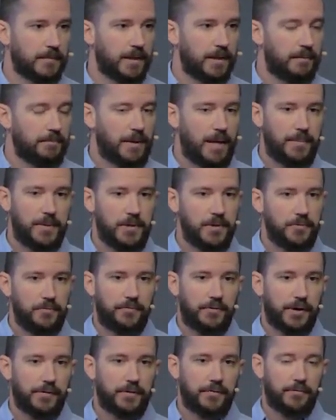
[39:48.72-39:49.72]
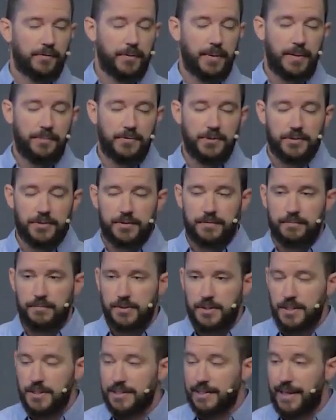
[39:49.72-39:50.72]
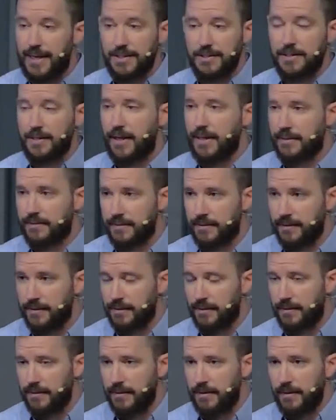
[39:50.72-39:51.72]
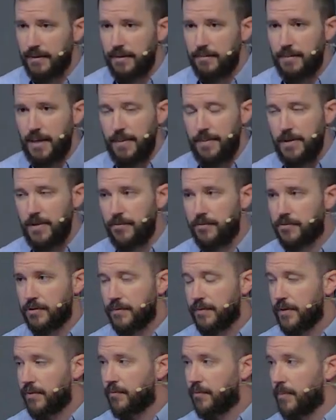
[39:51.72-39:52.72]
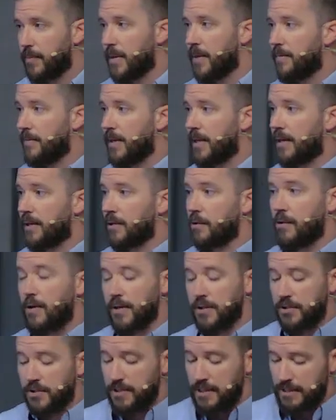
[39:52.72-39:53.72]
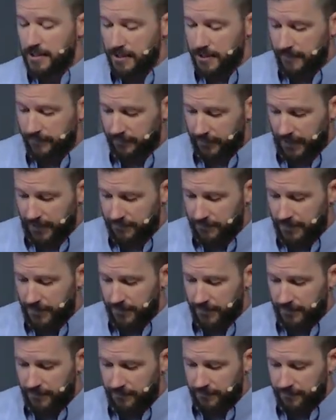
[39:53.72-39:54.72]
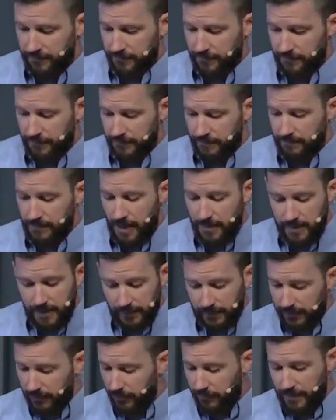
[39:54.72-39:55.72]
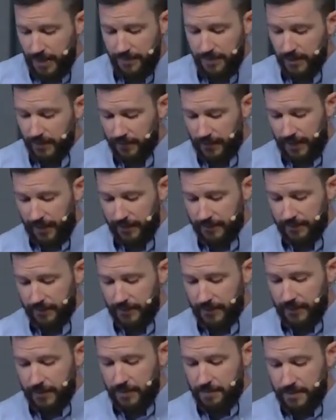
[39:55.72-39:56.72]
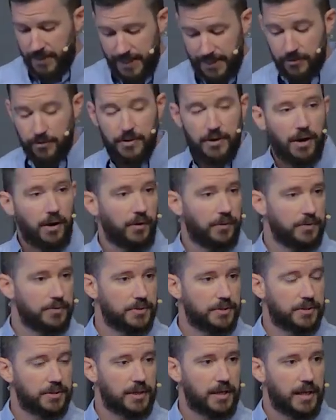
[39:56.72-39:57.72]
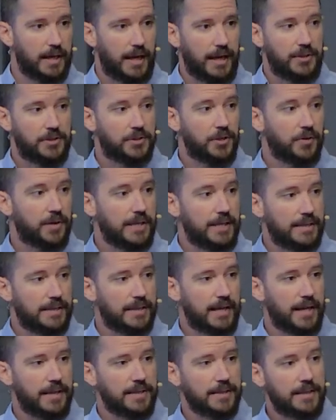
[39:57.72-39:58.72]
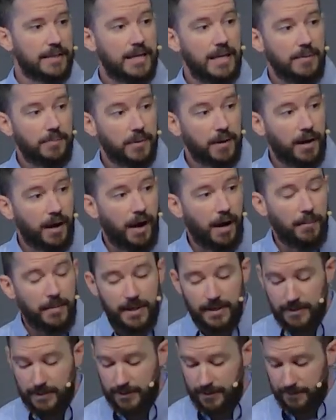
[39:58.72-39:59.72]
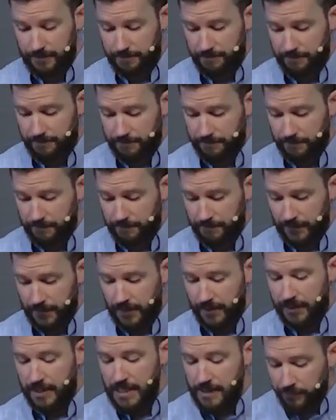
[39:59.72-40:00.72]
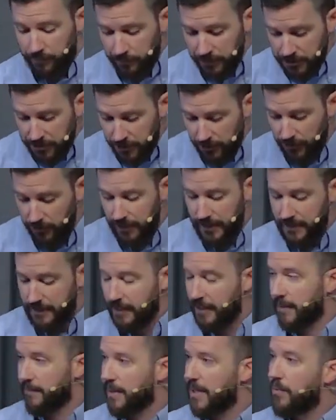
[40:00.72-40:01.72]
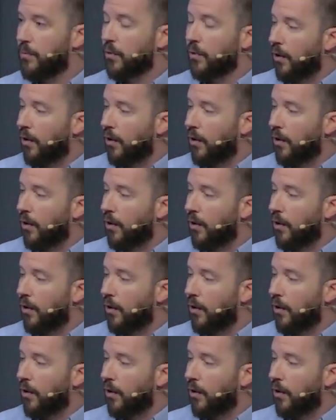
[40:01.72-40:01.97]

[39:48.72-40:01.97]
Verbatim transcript: Maybe you've drifted from Him just since last night. Maybe you've drifted from Him in a long season of life here. Maybe a little, maybe a lot. Peter knows, and so he says, Keep coming to Him, keep returning to Him. He will